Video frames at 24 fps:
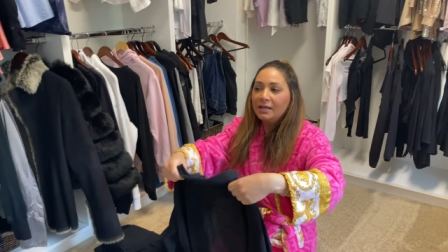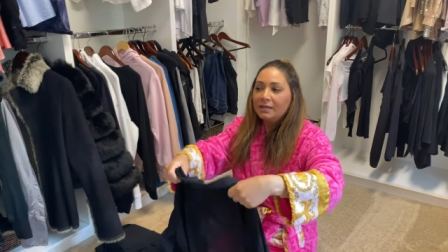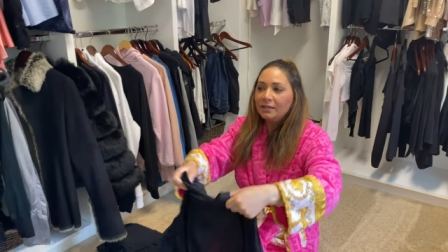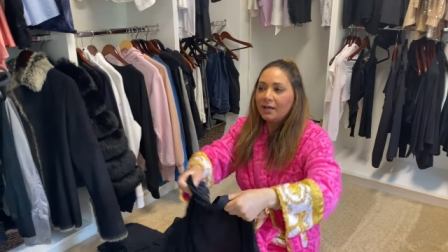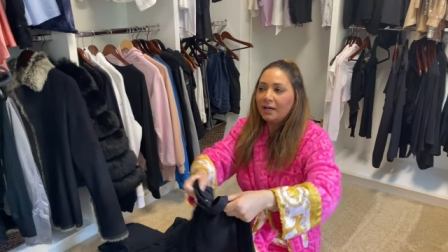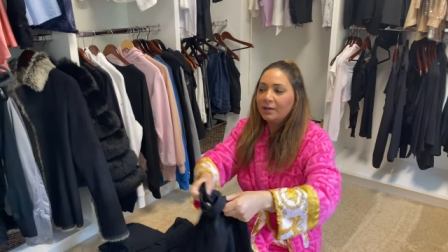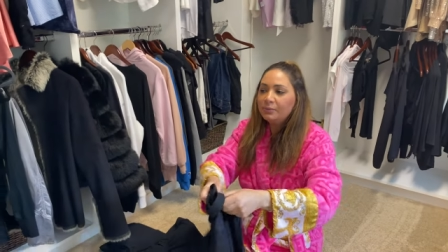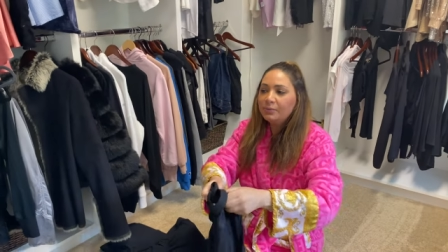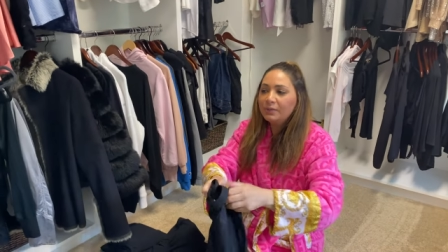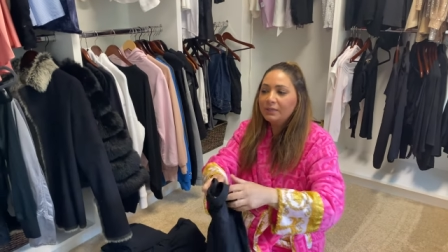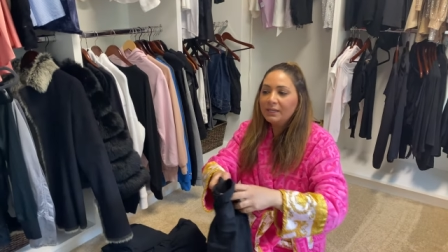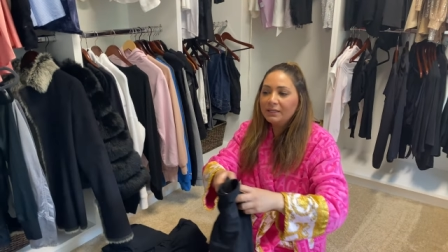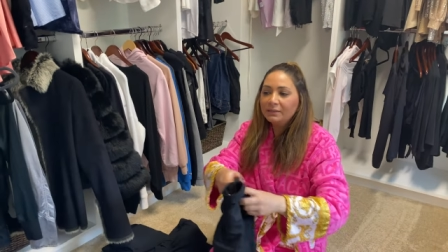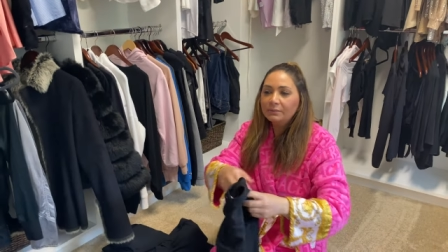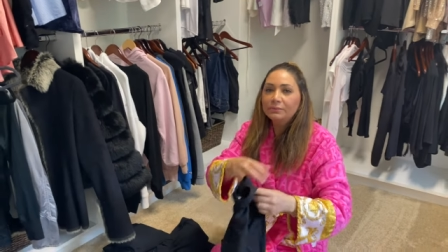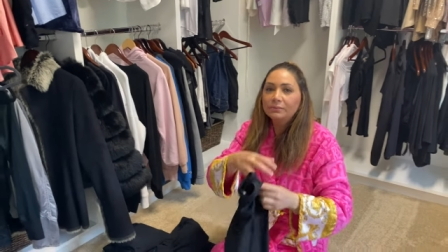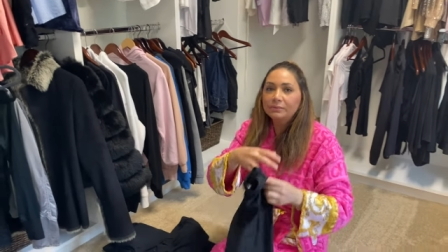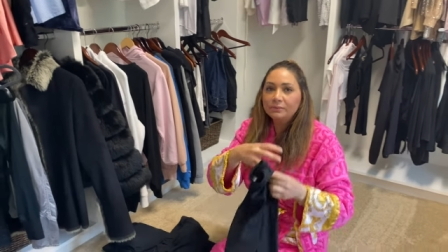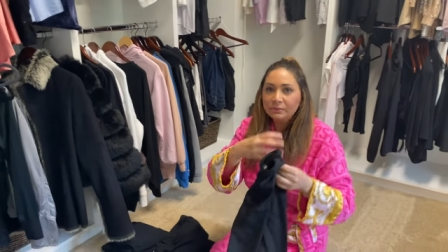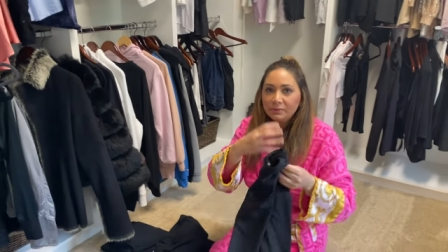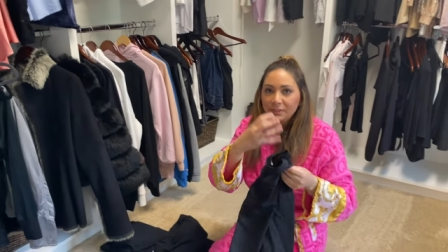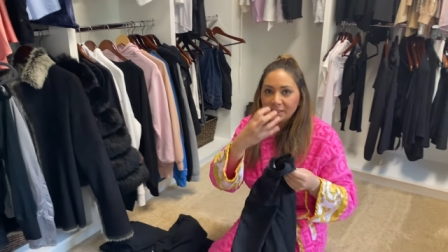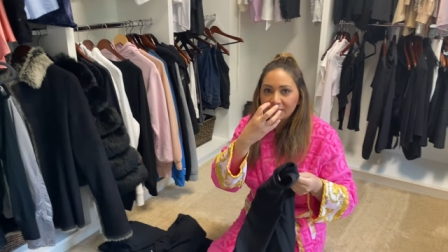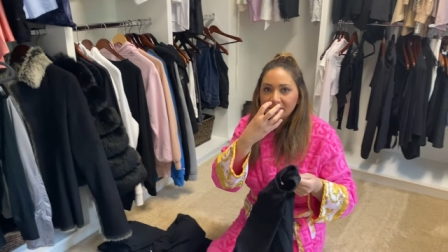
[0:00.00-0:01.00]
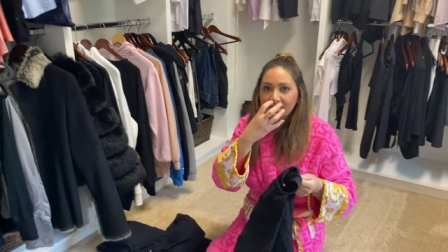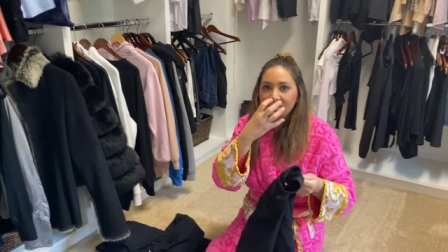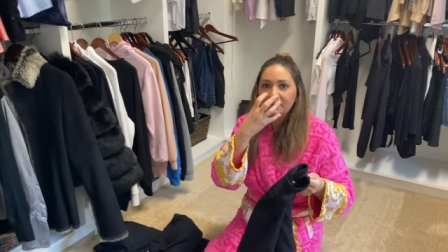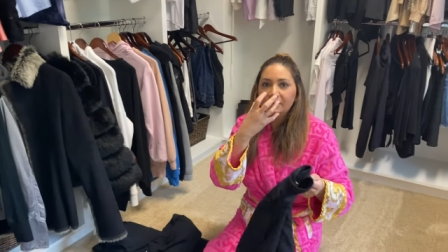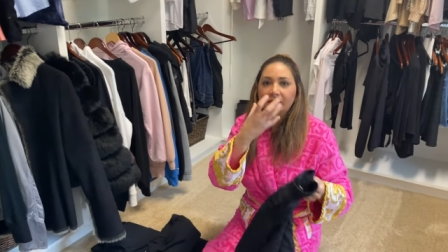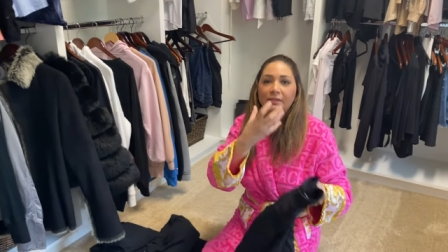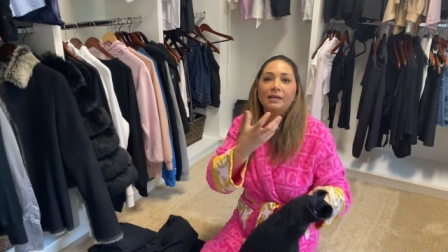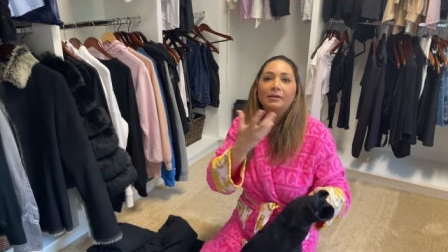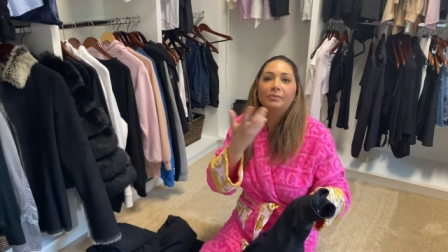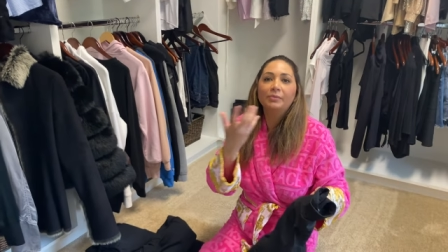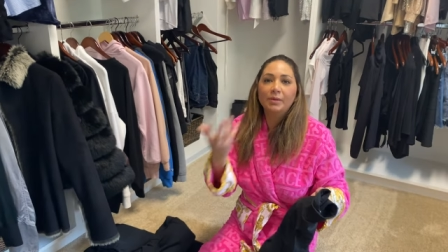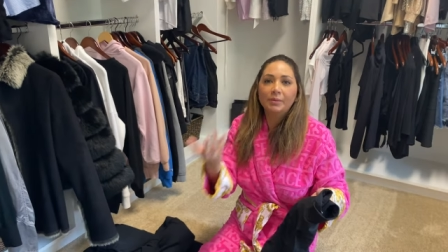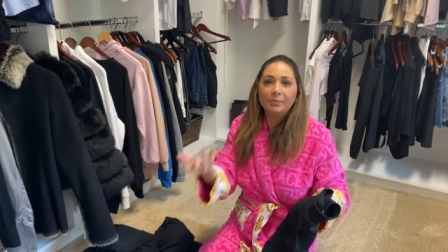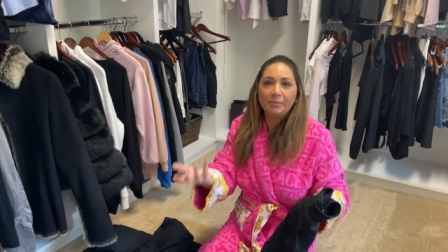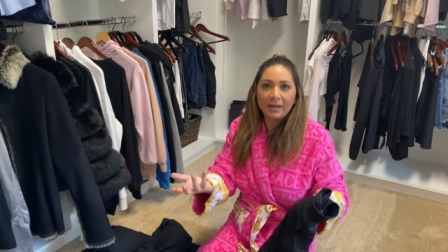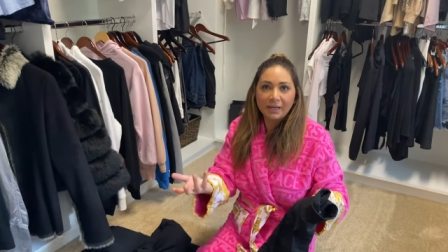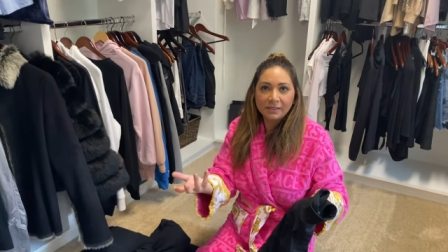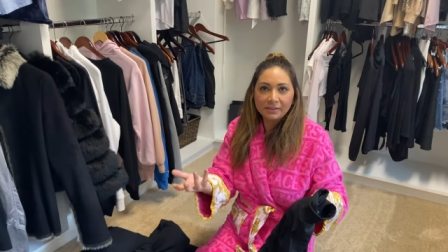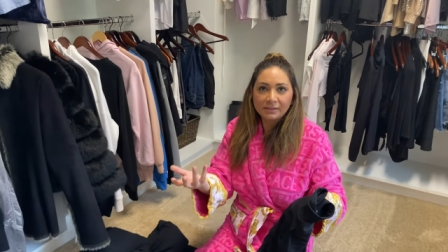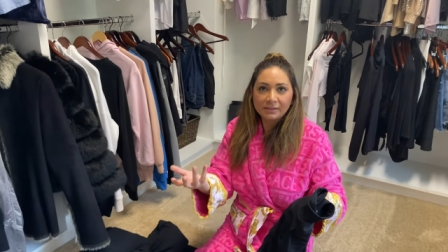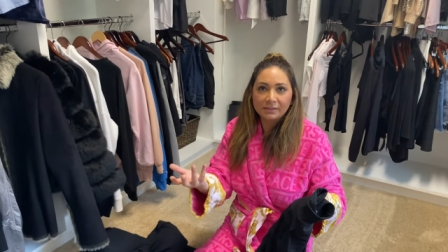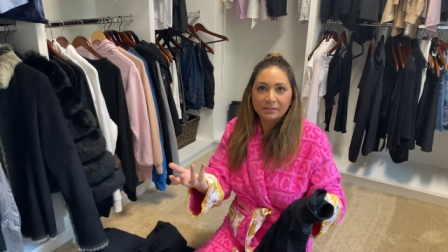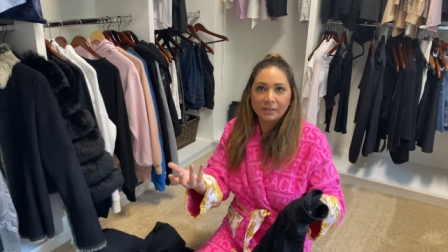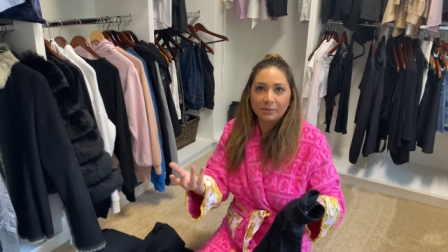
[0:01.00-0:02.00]
I wouldn't necessarily have my
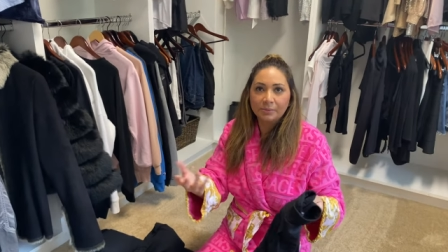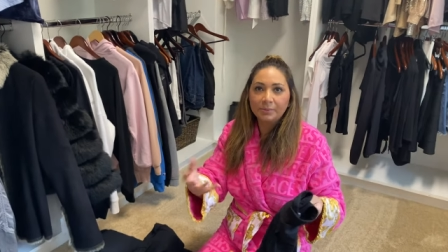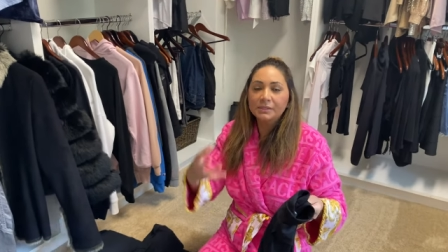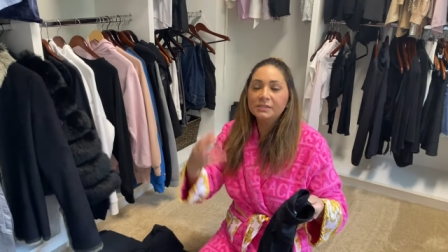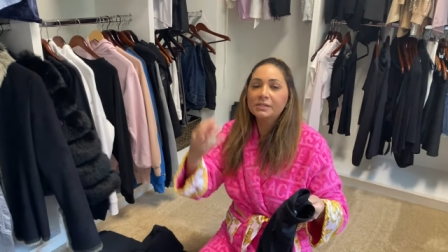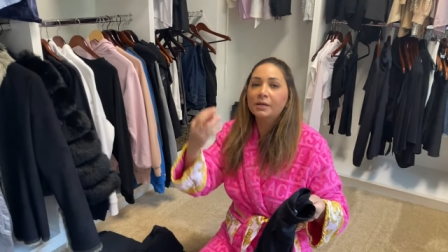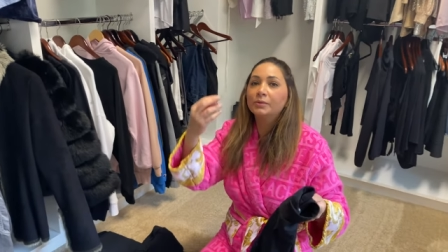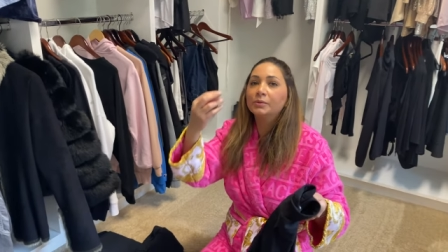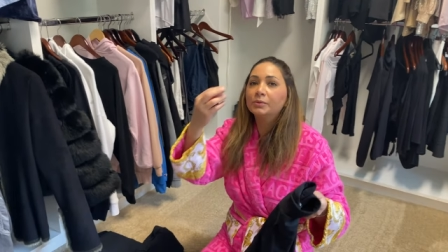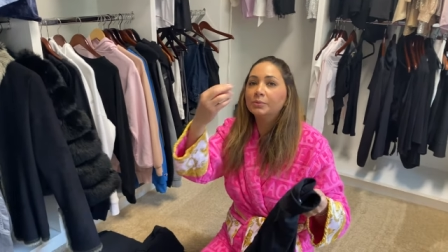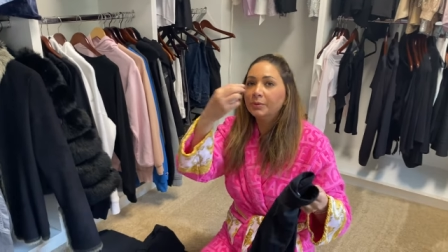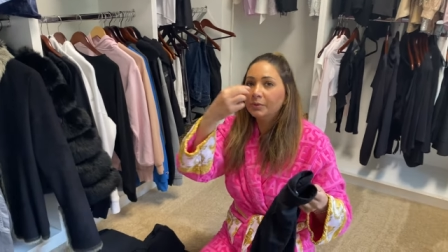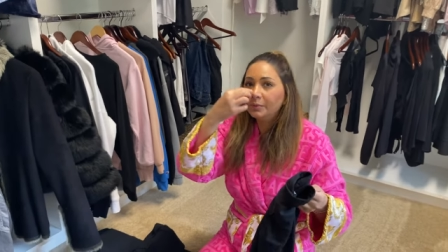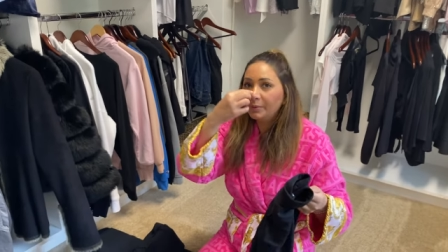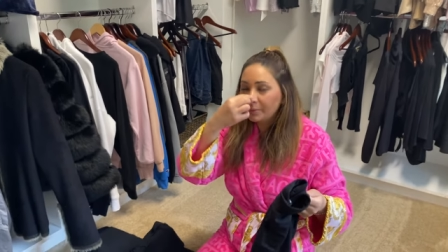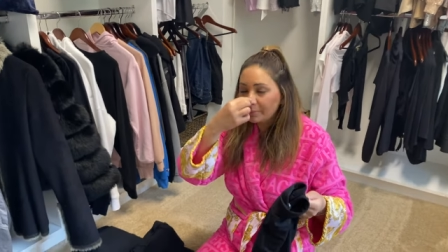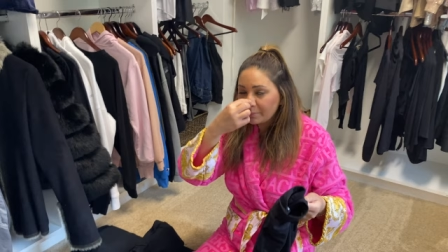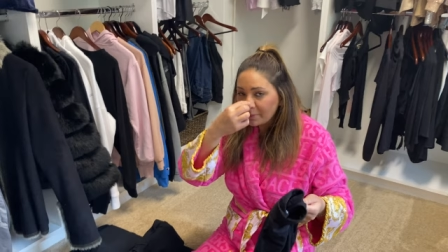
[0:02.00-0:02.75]
mask up as I would put my hmm.